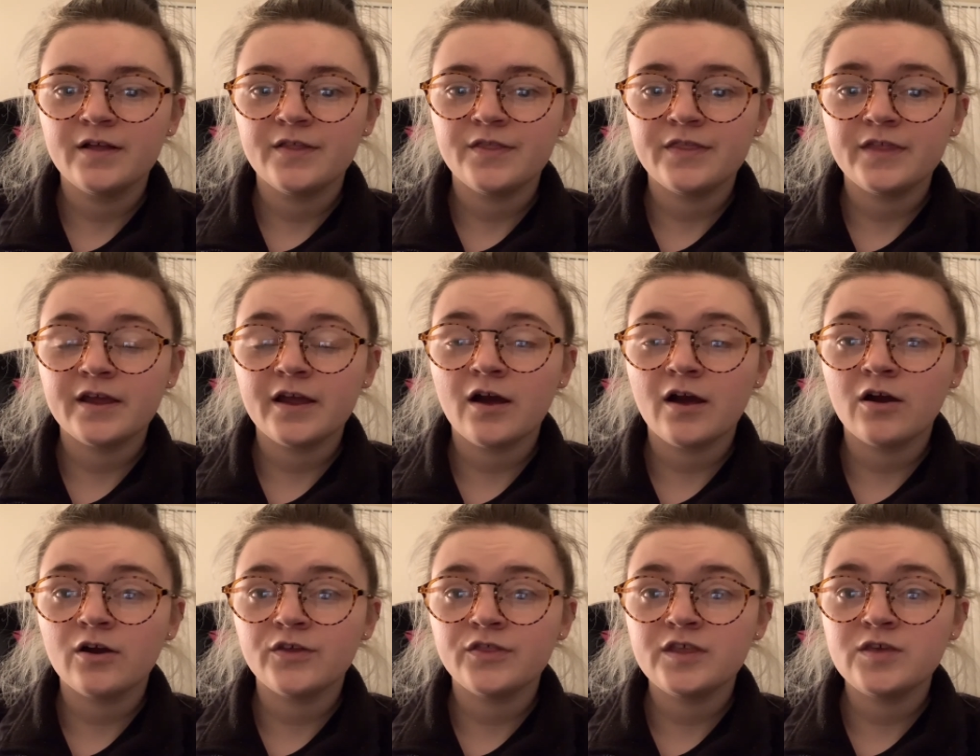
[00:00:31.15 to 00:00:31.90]
They
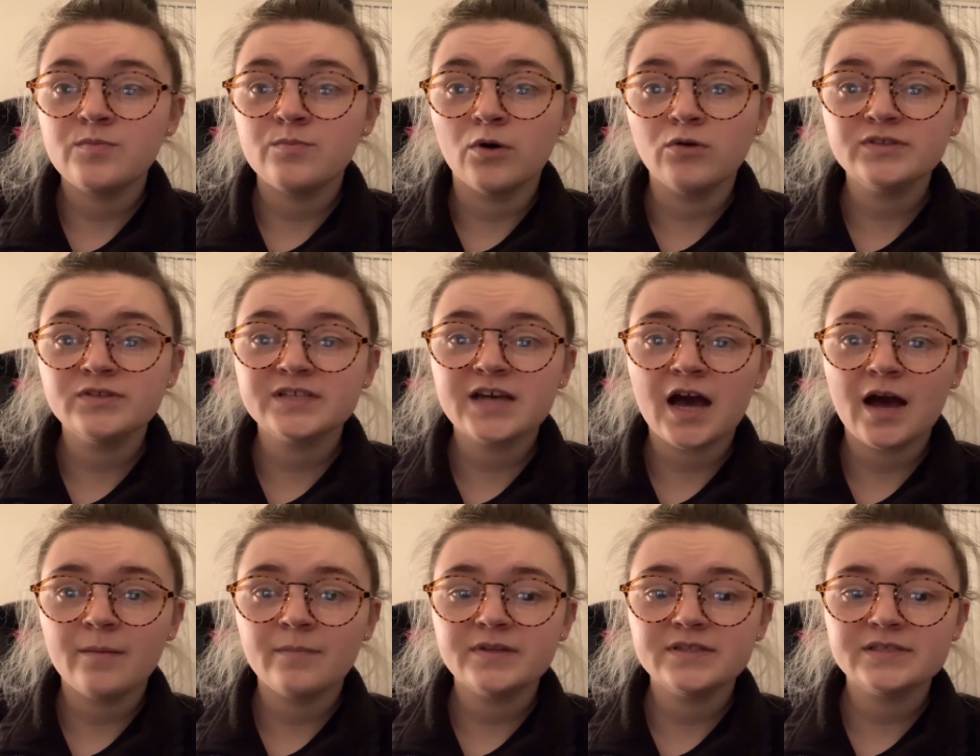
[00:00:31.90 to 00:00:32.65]
are the most
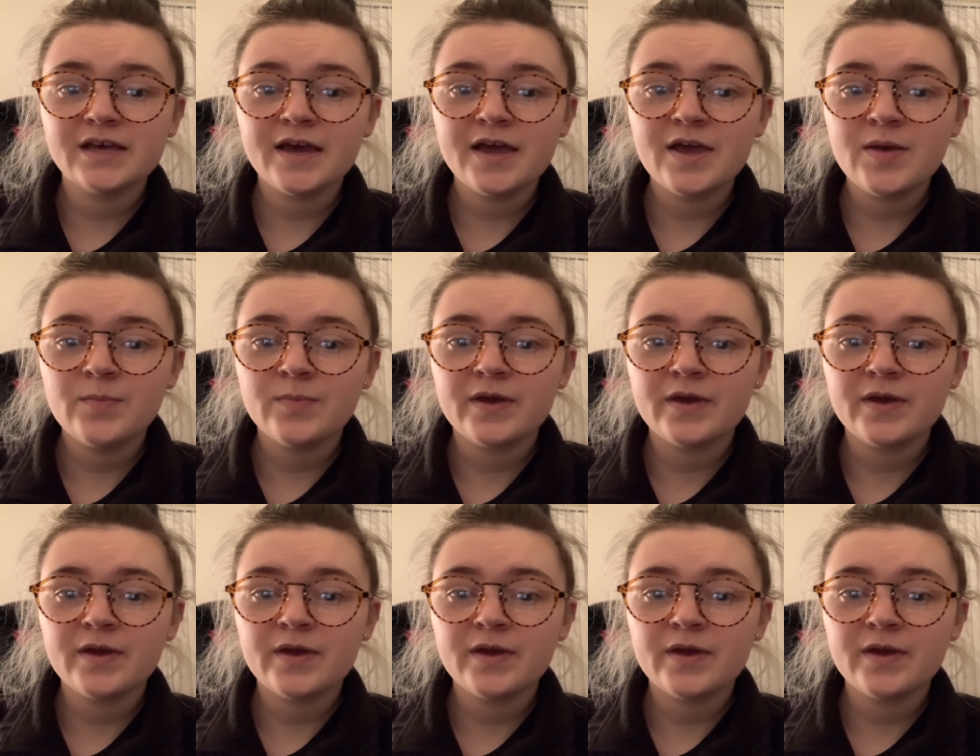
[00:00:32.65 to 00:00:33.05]
common type,